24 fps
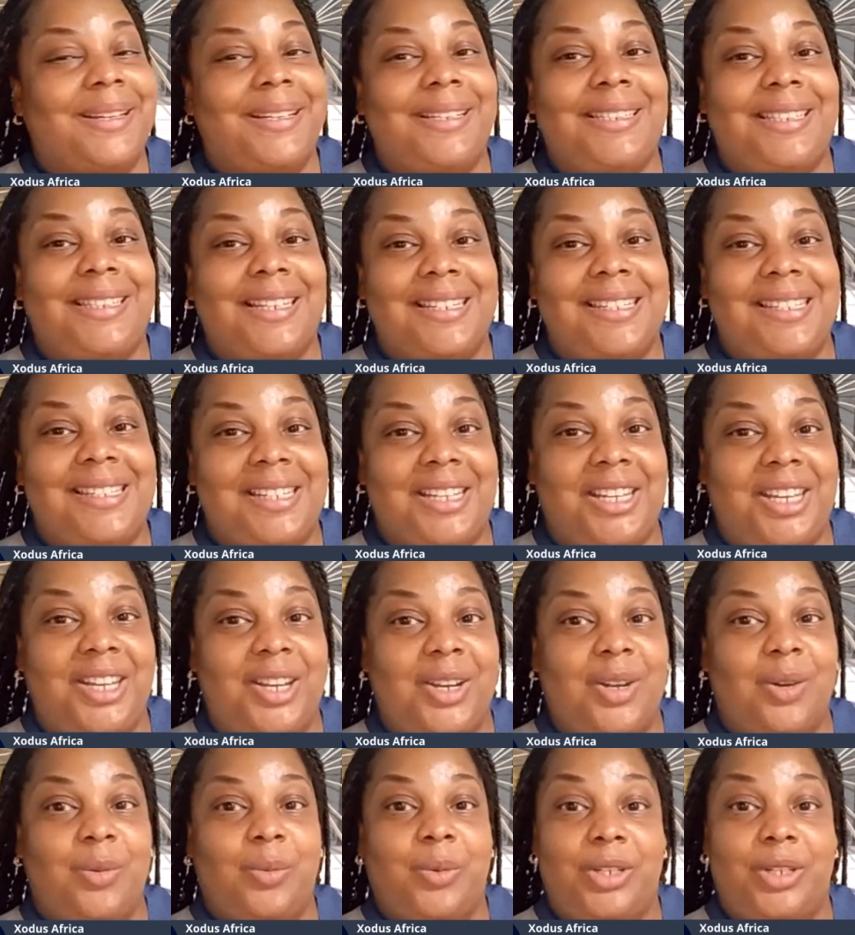just to
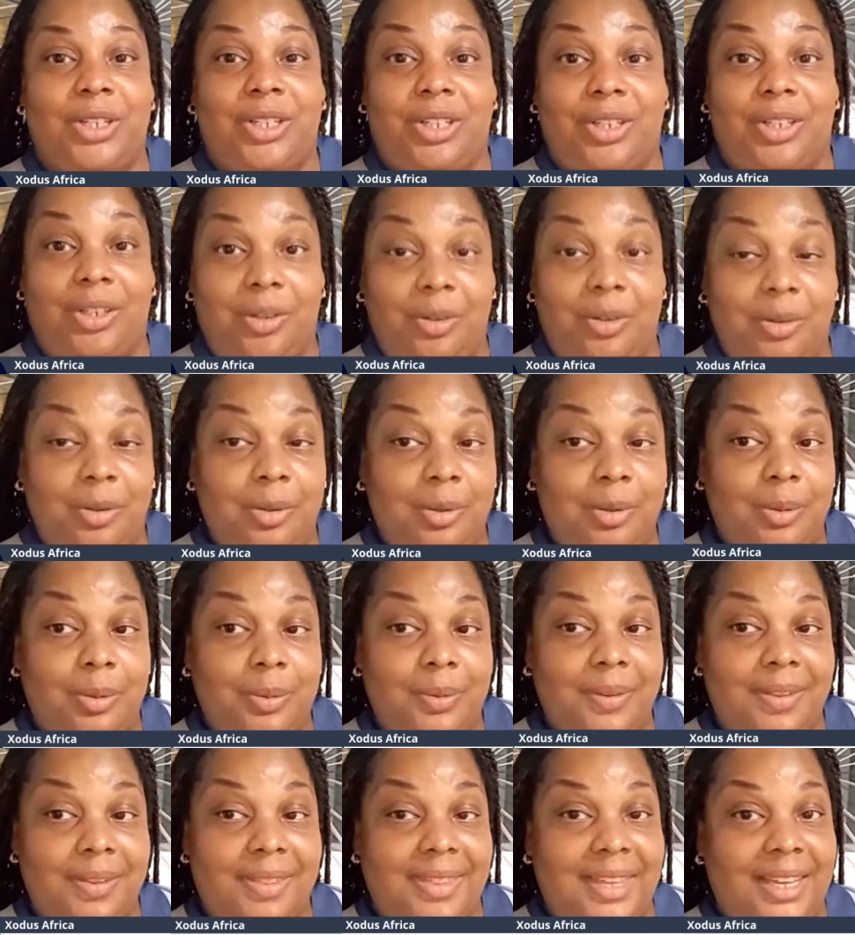hear what
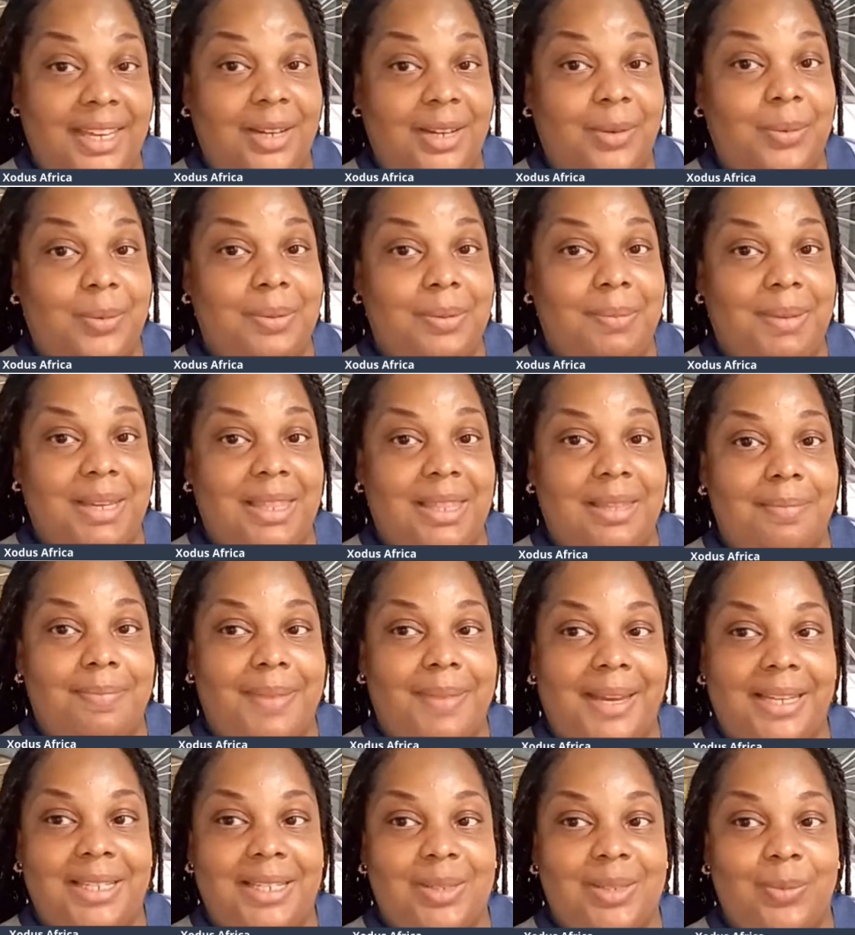you think would be the
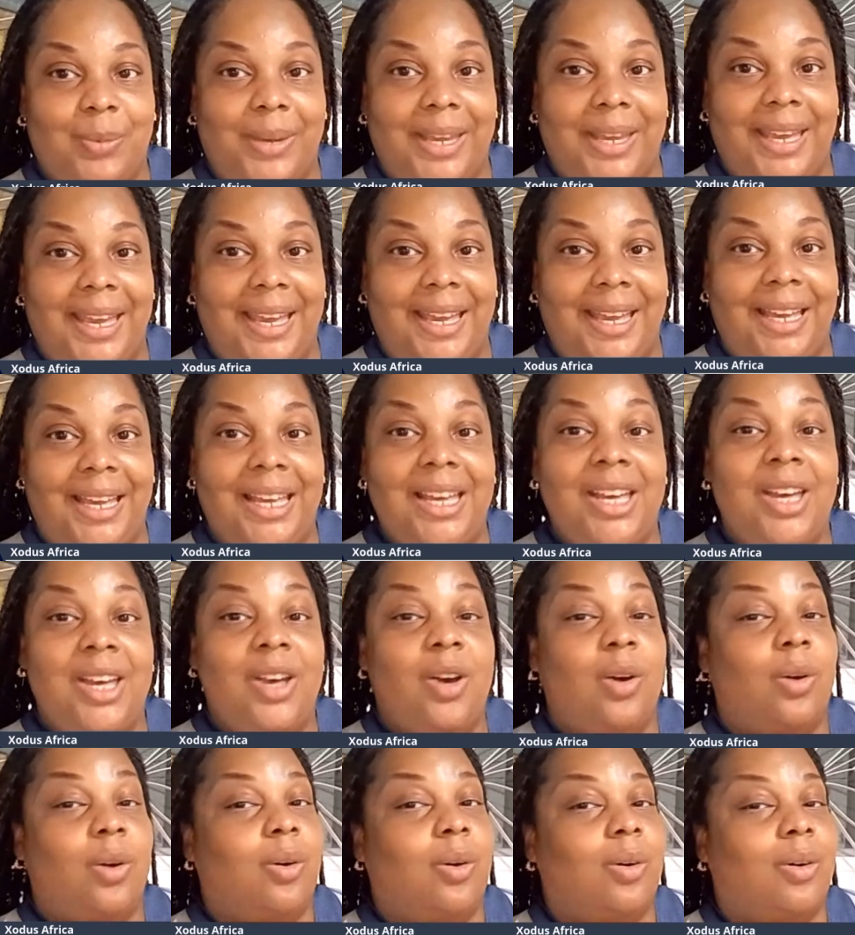best way.
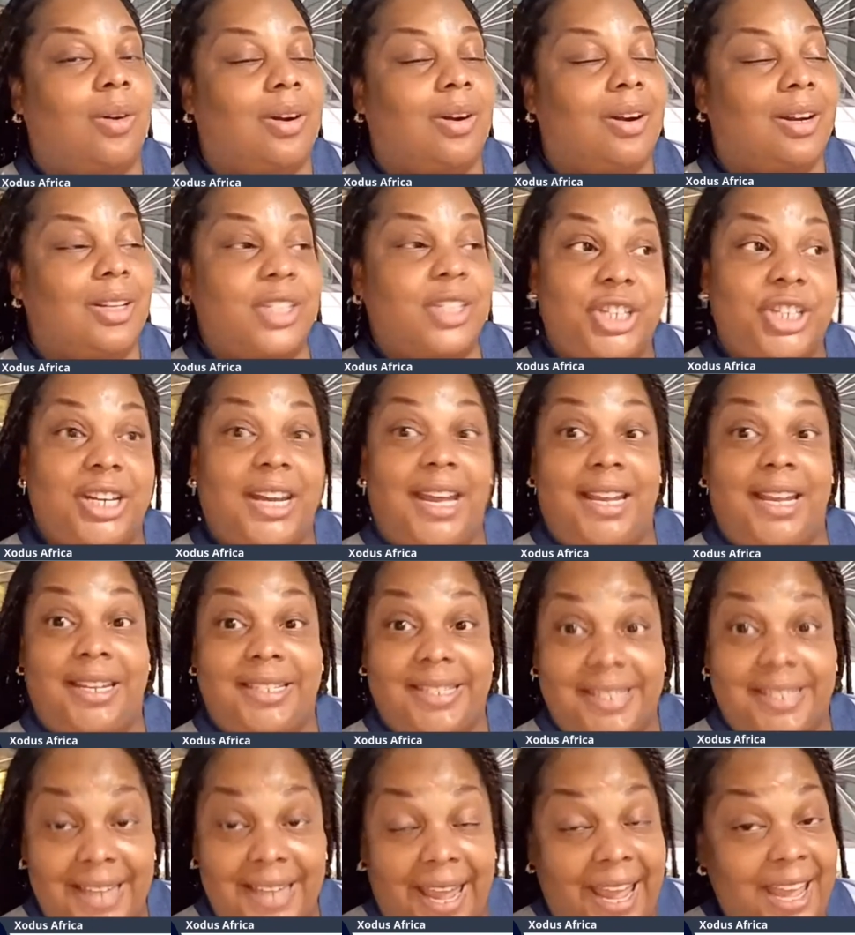Or should I
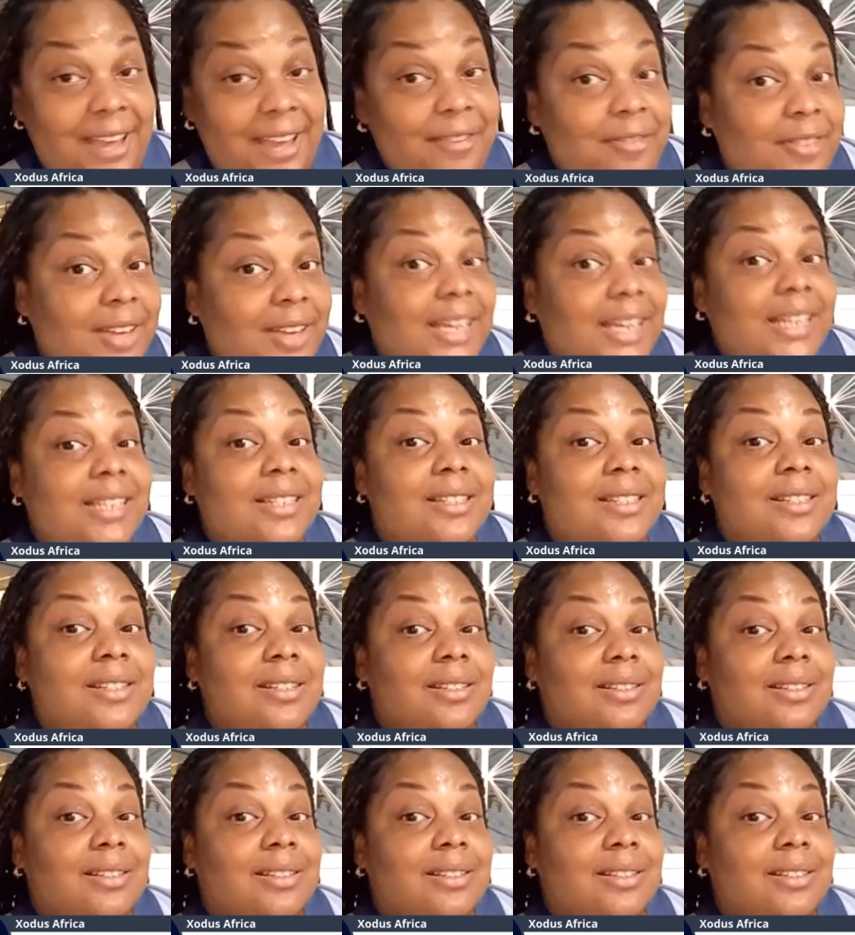save it